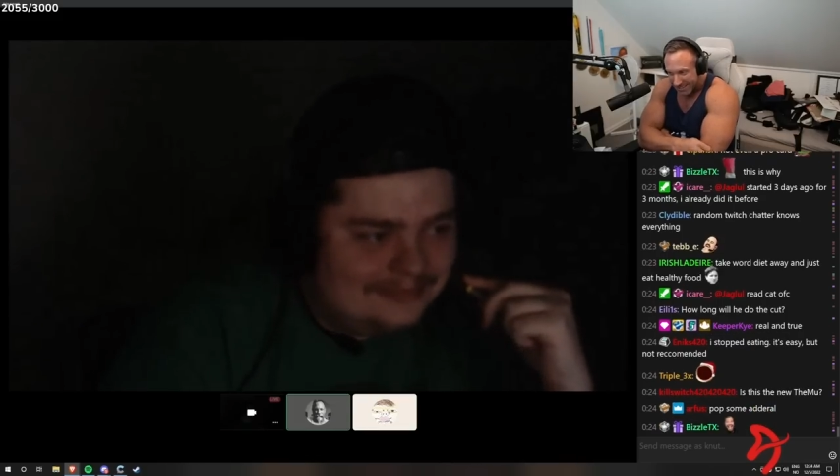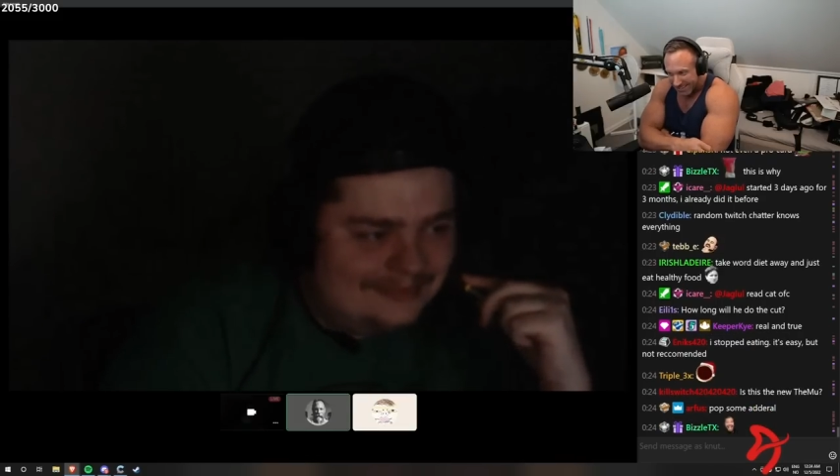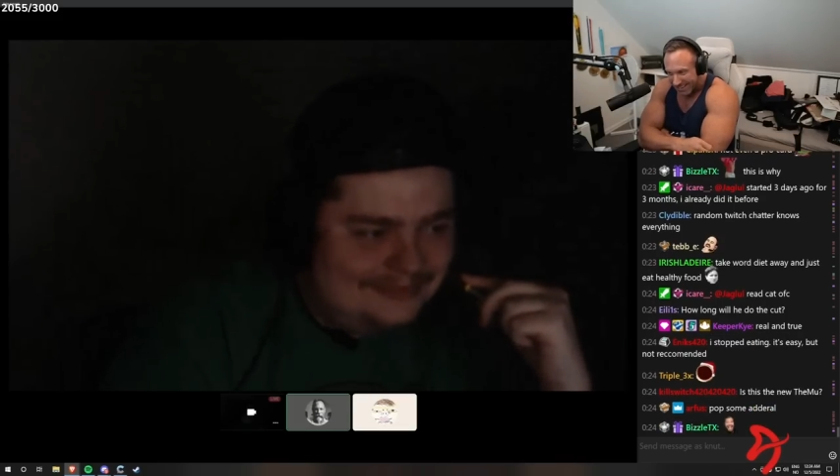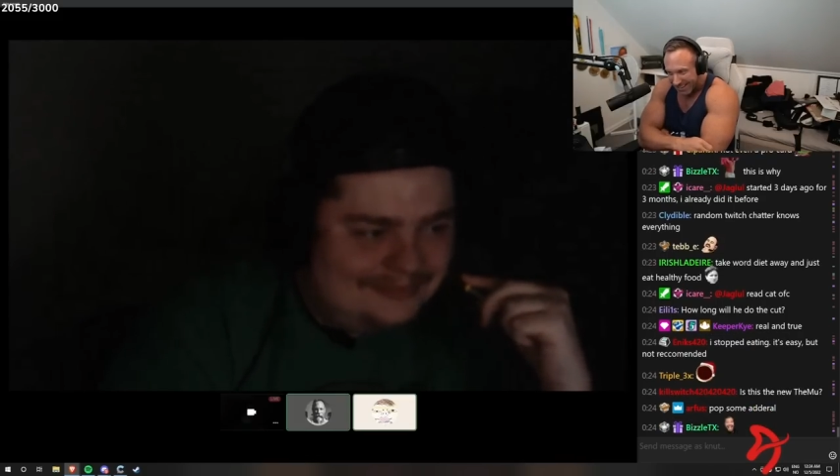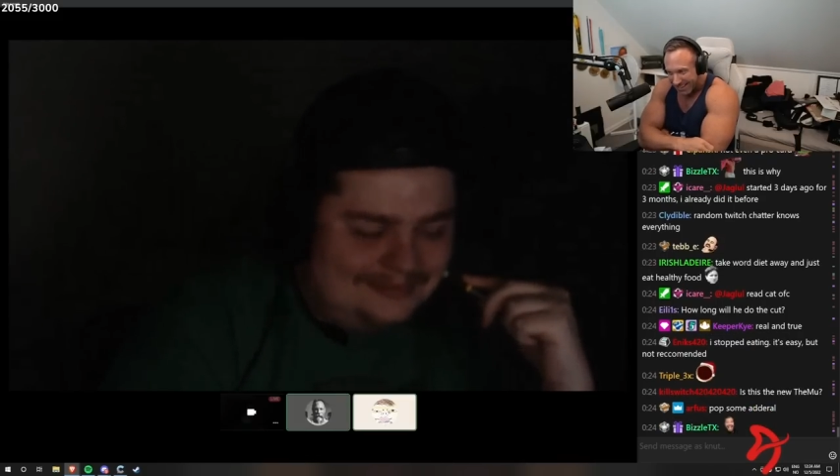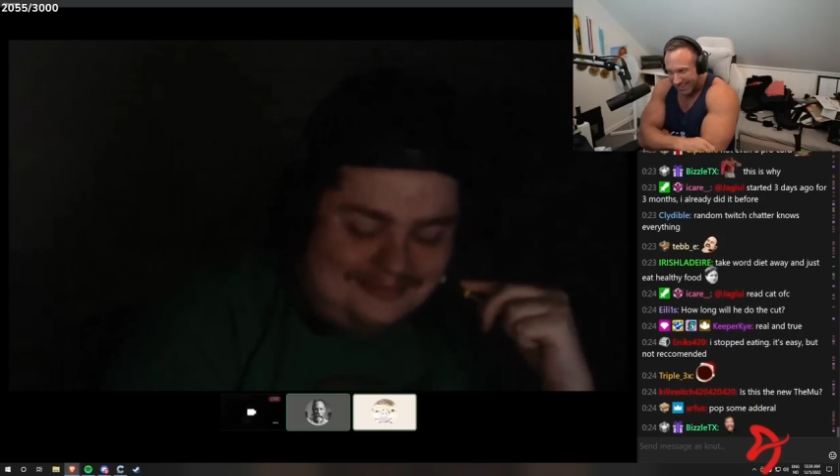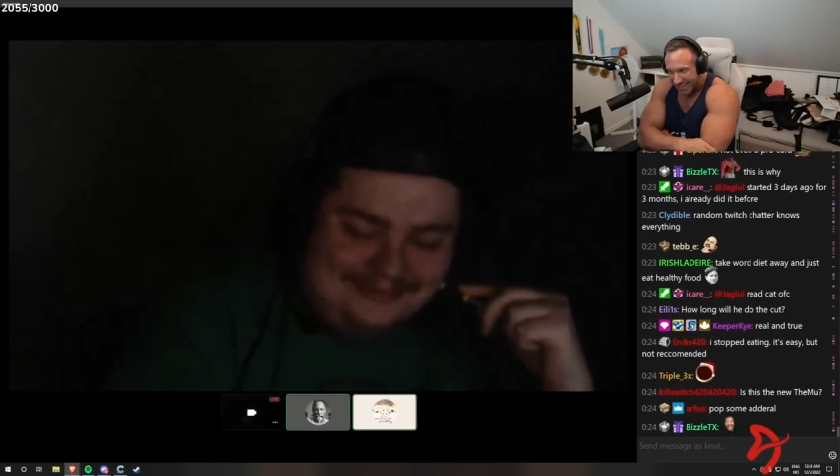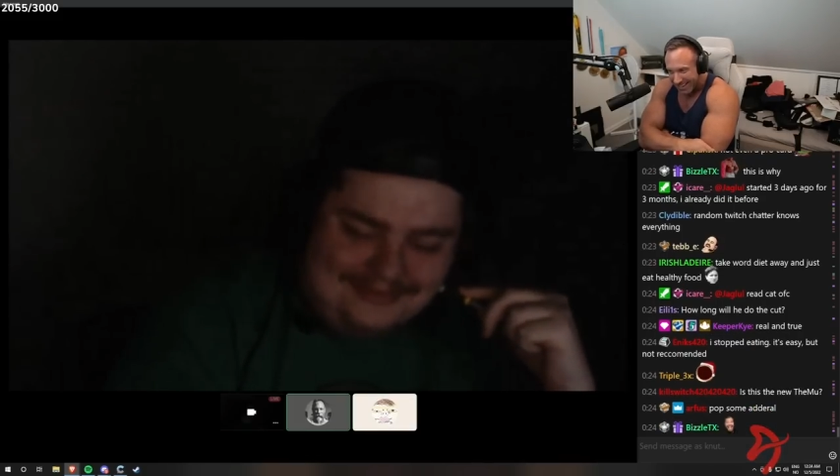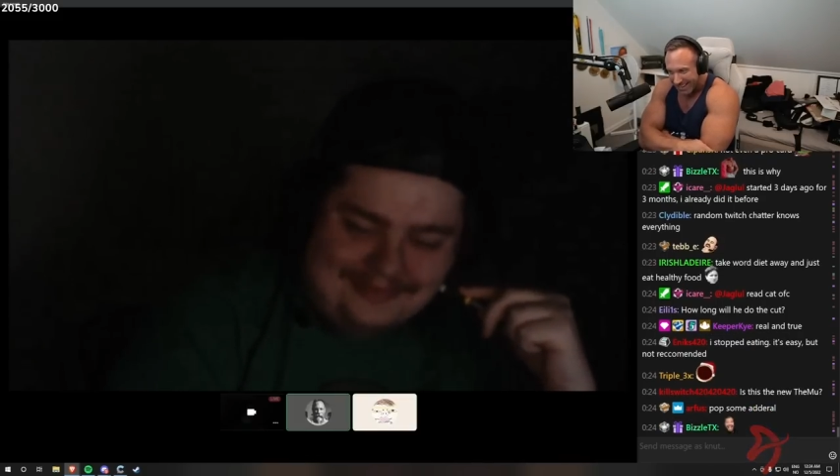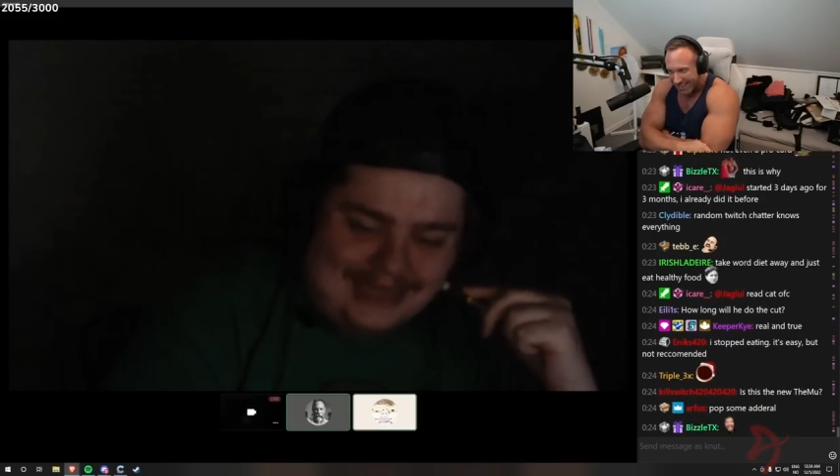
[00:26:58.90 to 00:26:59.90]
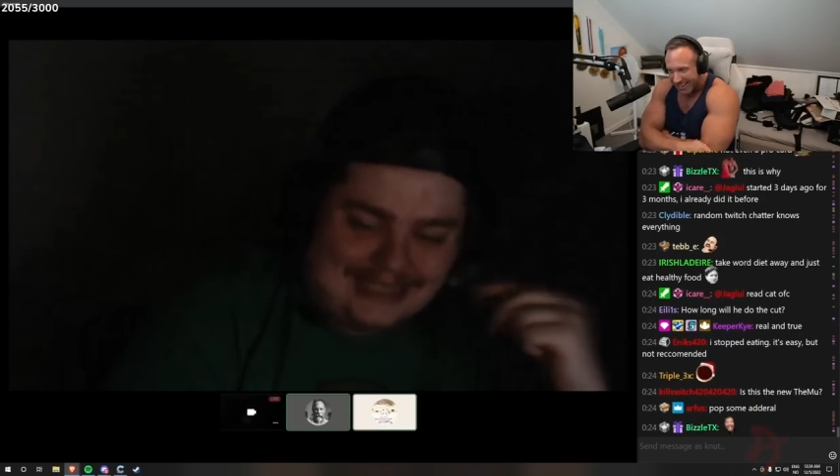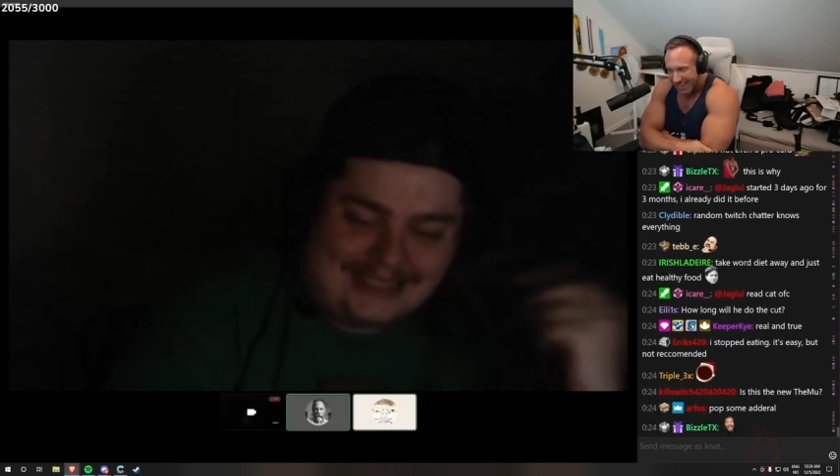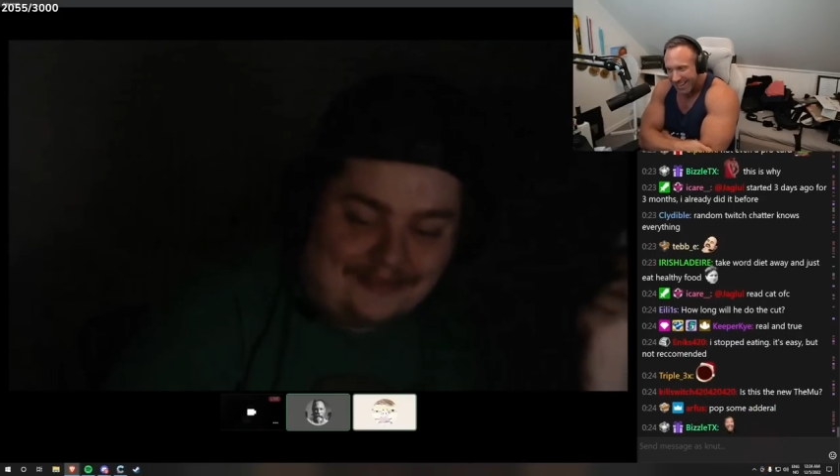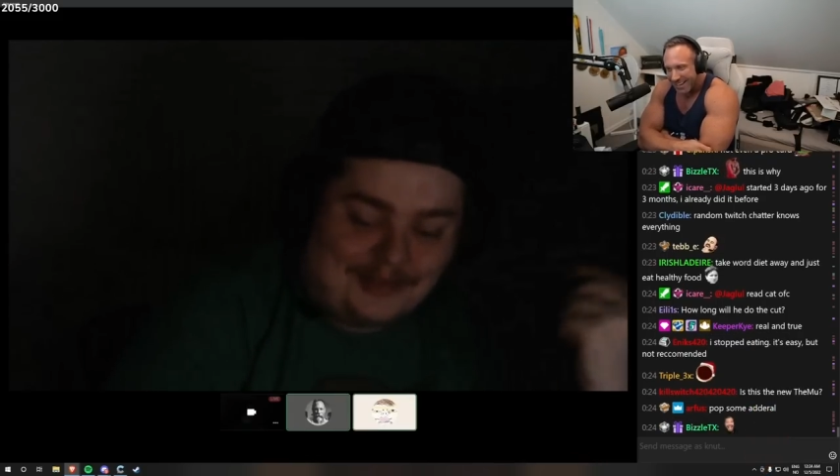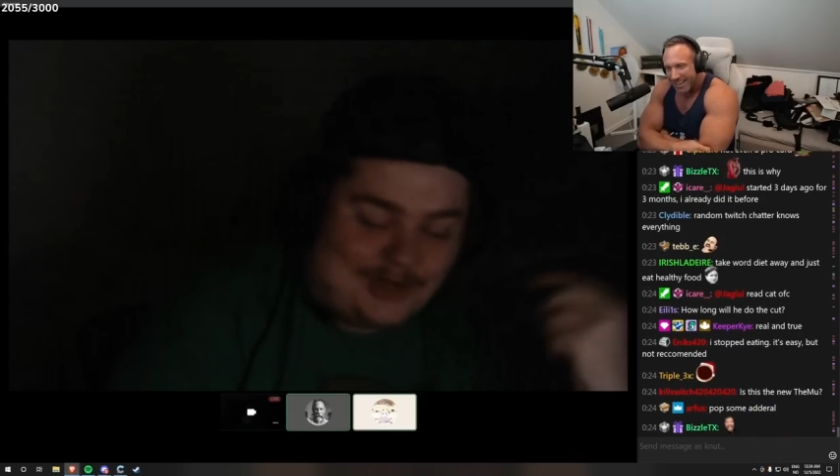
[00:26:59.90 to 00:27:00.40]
I'd just have to